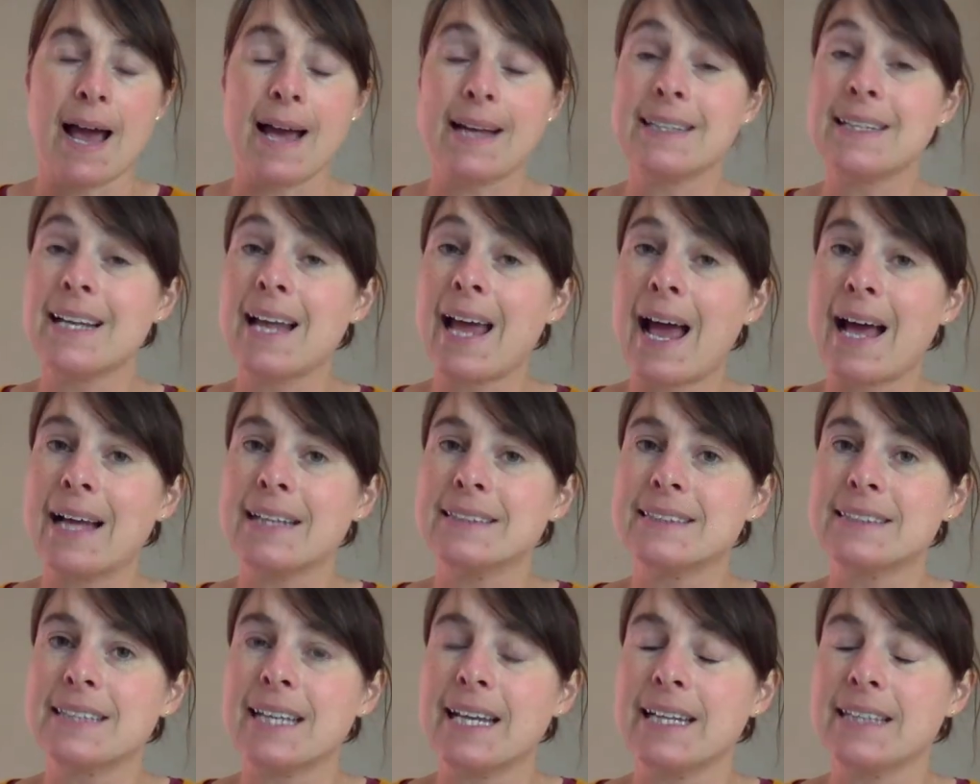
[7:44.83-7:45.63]

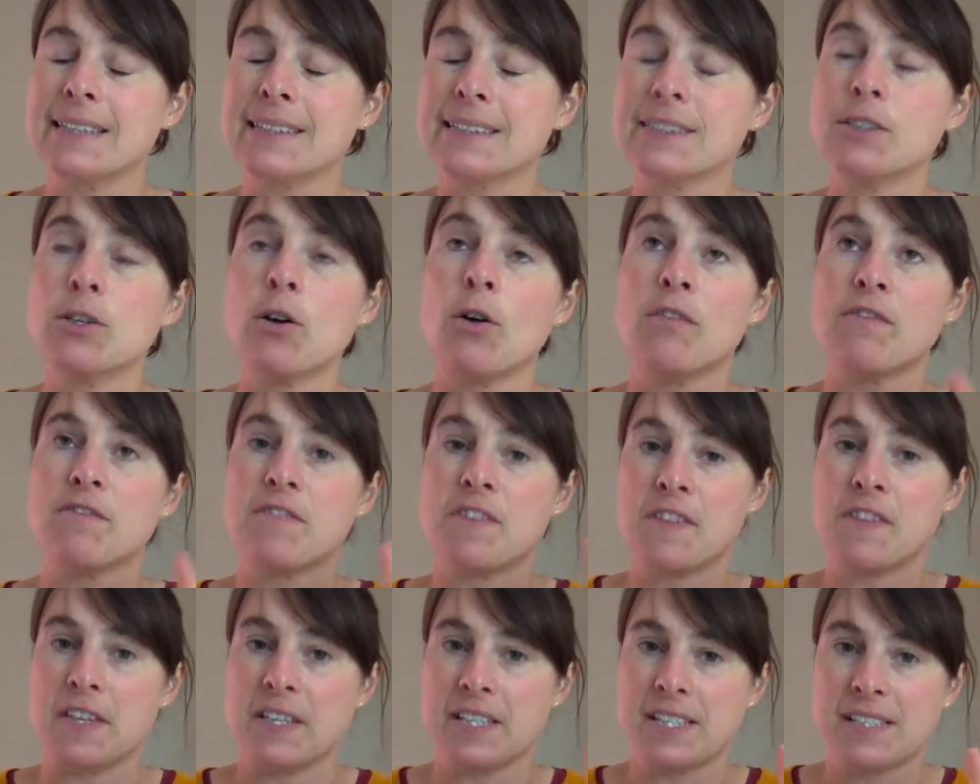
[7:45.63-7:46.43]
and it's not
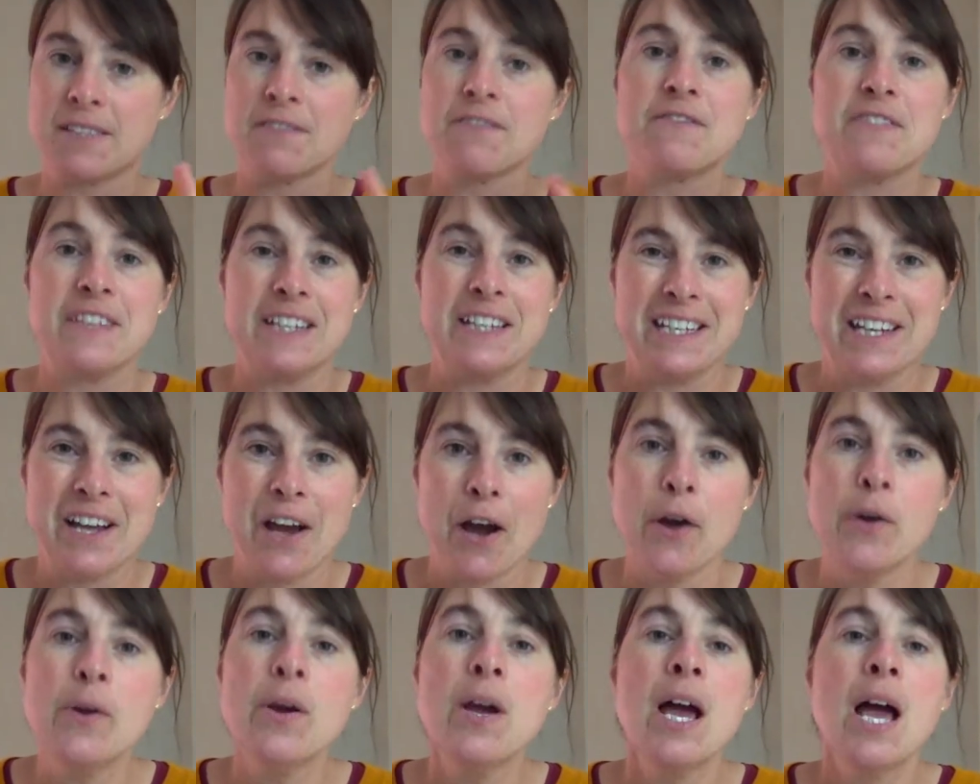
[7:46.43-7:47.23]
for this
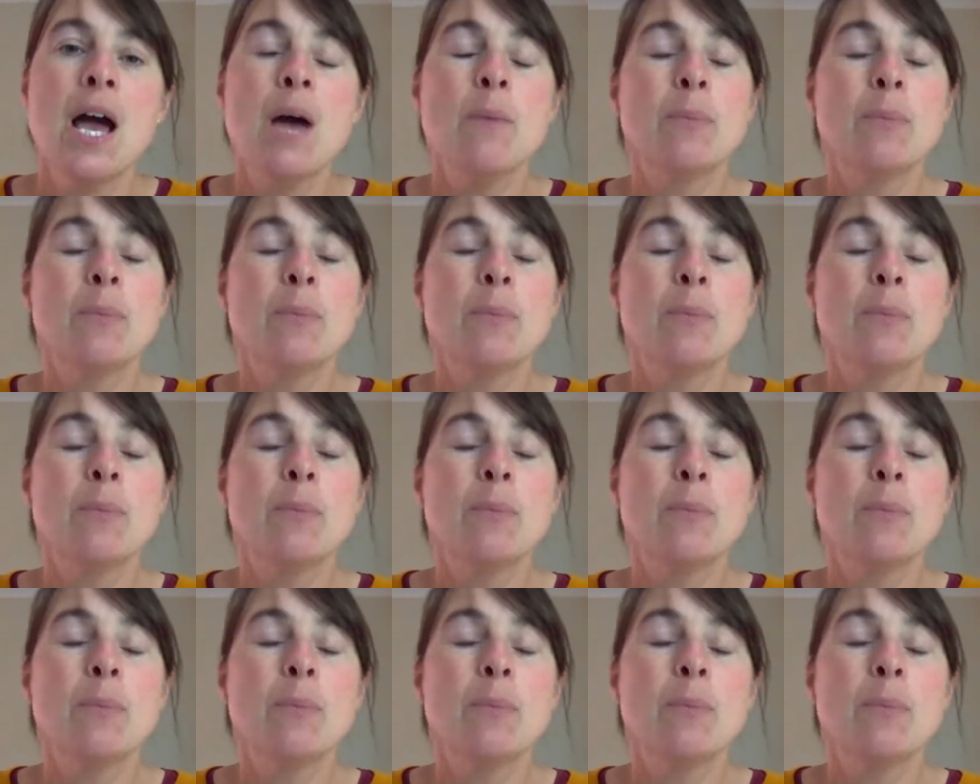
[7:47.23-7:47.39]
video,